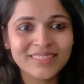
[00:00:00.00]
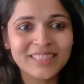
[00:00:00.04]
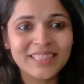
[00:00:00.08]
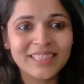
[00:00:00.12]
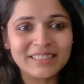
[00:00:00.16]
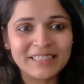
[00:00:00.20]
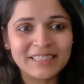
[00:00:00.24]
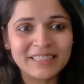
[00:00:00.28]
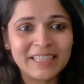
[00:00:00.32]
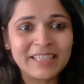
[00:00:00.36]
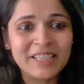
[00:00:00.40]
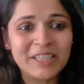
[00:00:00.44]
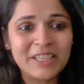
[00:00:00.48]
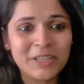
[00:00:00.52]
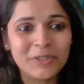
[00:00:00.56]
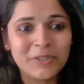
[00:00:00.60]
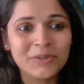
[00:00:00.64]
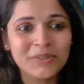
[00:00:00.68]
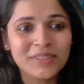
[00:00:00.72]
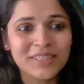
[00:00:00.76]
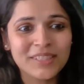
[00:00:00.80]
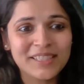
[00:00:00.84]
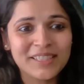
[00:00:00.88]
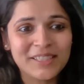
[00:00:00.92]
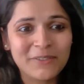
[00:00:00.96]
Yeah, thank you.
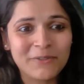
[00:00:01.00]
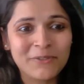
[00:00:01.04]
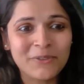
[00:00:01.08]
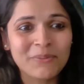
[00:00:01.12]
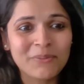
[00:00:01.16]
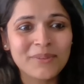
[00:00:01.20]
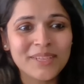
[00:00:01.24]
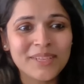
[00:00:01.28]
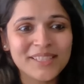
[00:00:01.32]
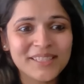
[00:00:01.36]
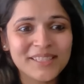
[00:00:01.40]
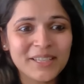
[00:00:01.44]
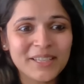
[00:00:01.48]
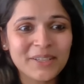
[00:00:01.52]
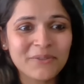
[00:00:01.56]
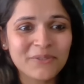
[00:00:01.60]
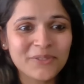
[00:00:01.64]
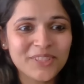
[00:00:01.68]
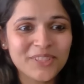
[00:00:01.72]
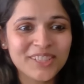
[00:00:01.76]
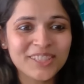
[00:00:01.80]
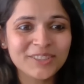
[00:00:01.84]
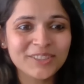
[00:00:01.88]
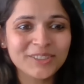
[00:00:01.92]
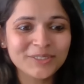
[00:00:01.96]
That's it from my side
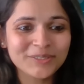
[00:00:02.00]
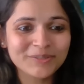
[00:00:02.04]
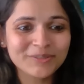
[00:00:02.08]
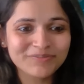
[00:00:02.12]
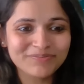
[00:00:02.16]
for now.